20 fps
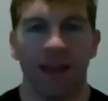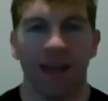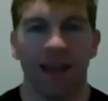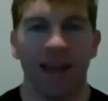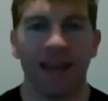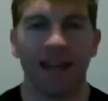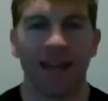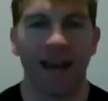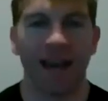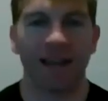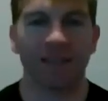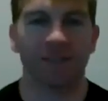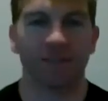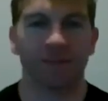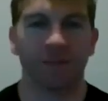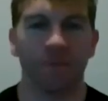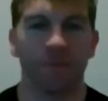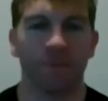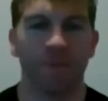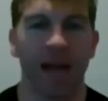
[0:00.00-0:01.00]
Hey guys,
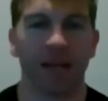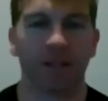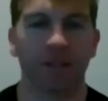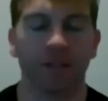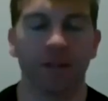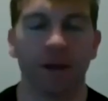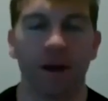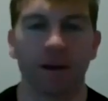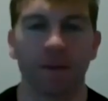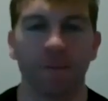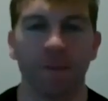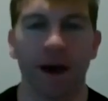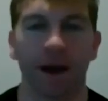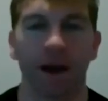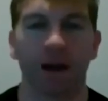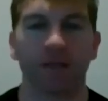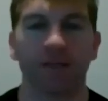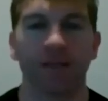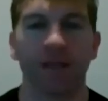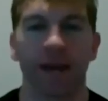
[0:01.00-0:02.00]
back to talk about
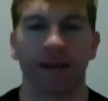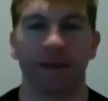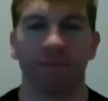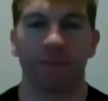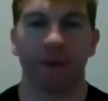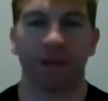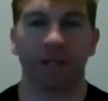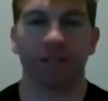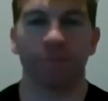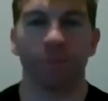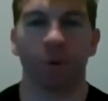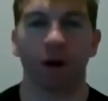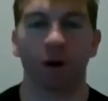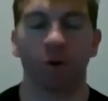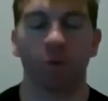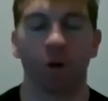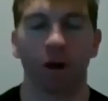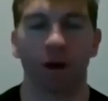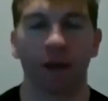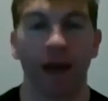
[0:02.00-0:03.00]
our second benchmark
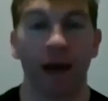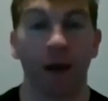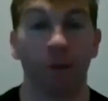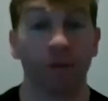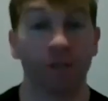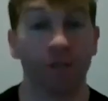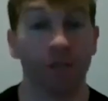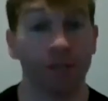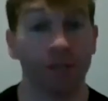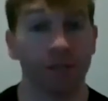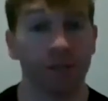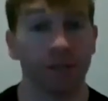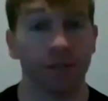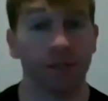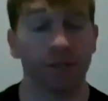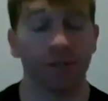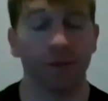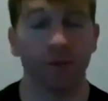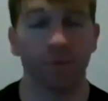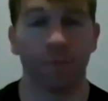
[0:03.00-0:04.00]
workout, which is
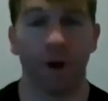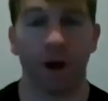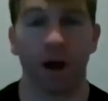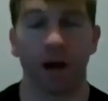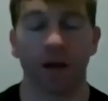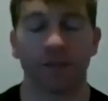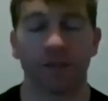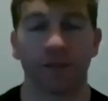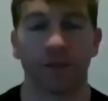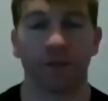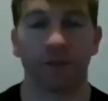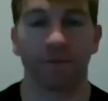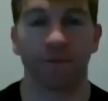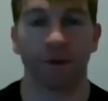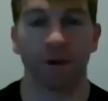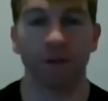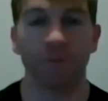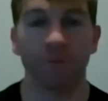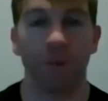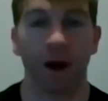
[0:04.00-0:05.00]
two parts. So the
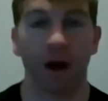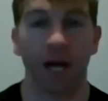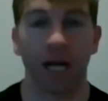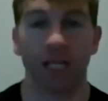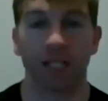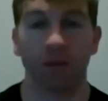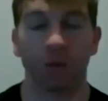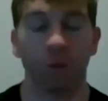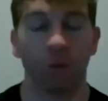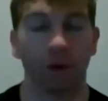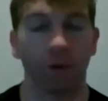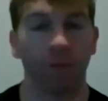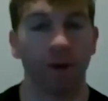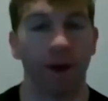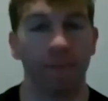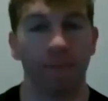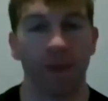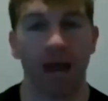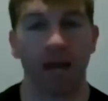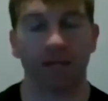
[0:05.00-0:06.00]
first part is a 1
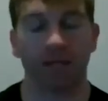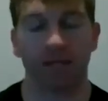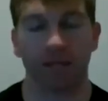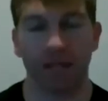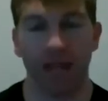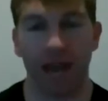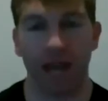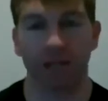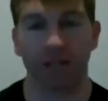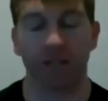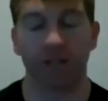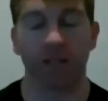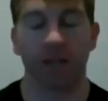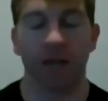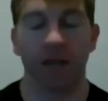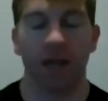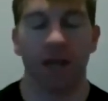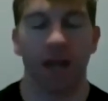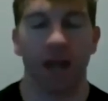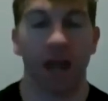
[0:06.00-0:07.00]
rep max snatch,
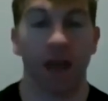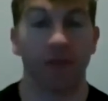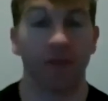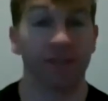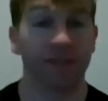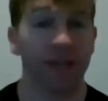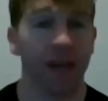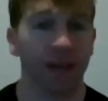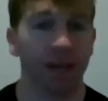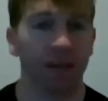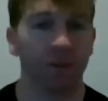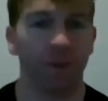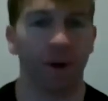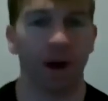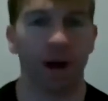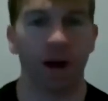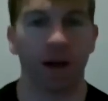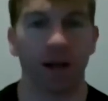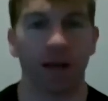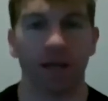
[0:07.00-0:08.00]
and the second
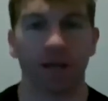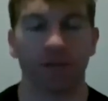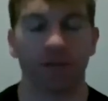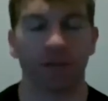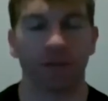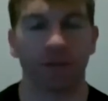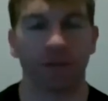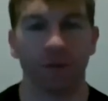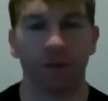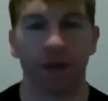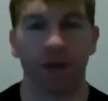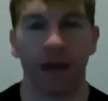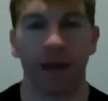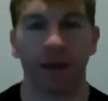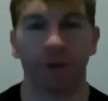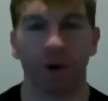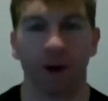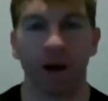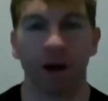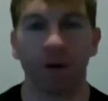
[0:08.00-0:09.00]
part is the 2K
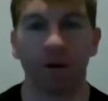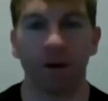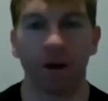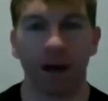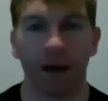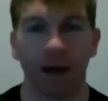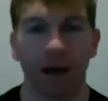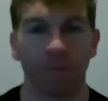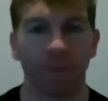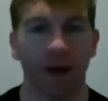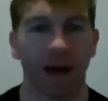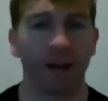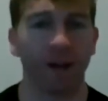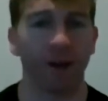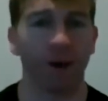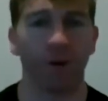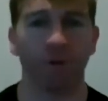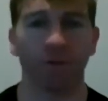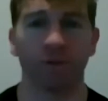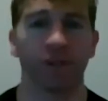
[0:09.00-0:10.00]
row. I
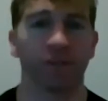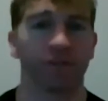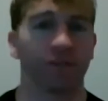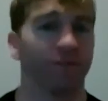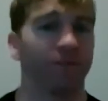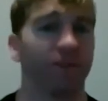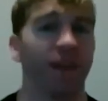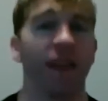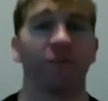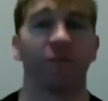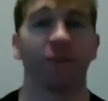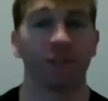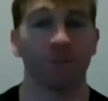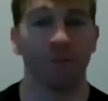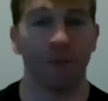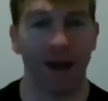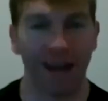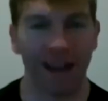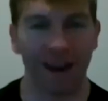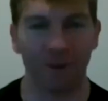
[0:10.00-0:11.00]
know just favorites
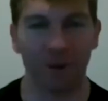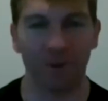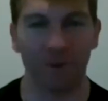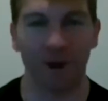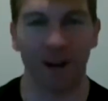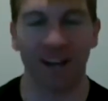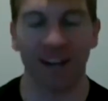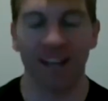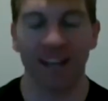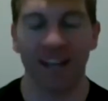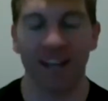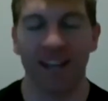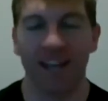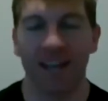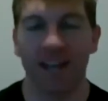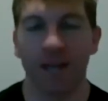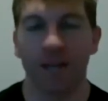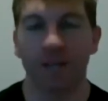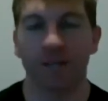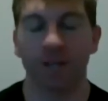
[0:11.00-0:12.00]
by everyone.
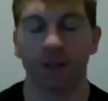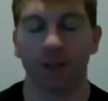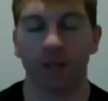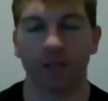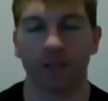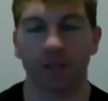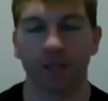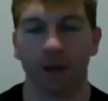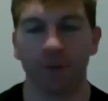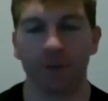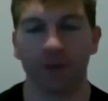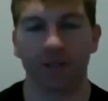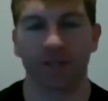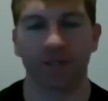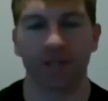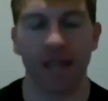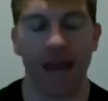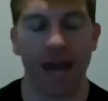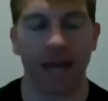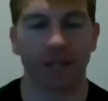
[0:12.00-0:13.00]
So let's start with the
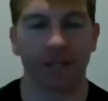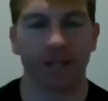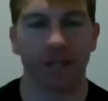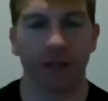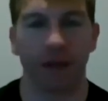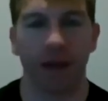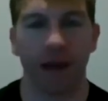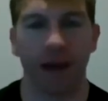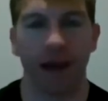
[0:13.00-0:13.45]
snatch.